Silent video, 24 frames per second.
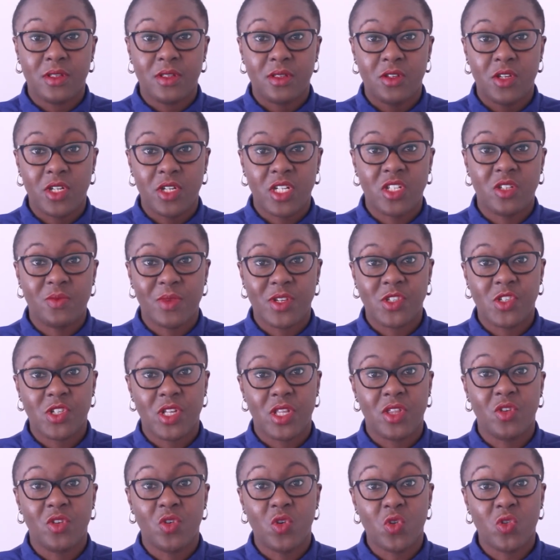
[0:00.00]
you need to make sure
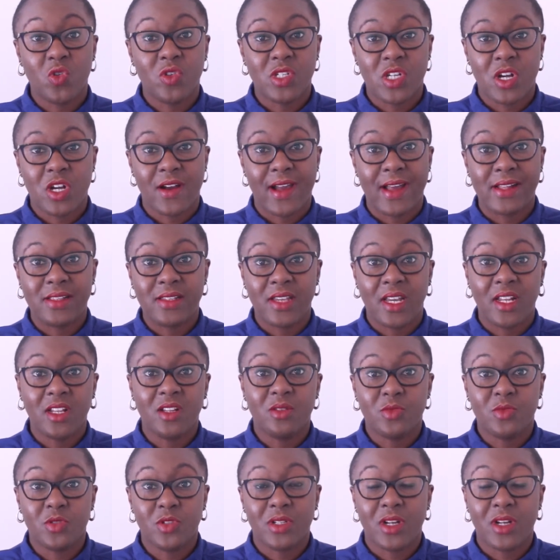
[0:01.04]
that the goals are
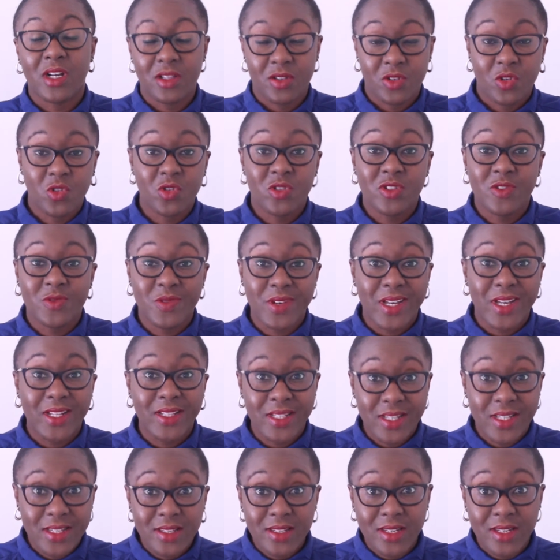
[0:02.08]
attainable. Are the goals
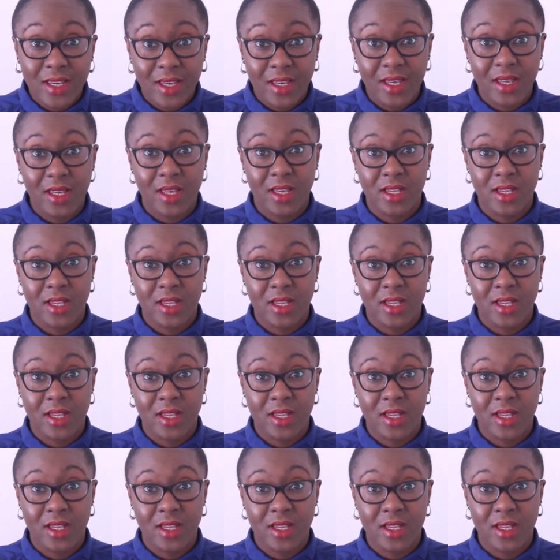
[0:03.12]
realistic?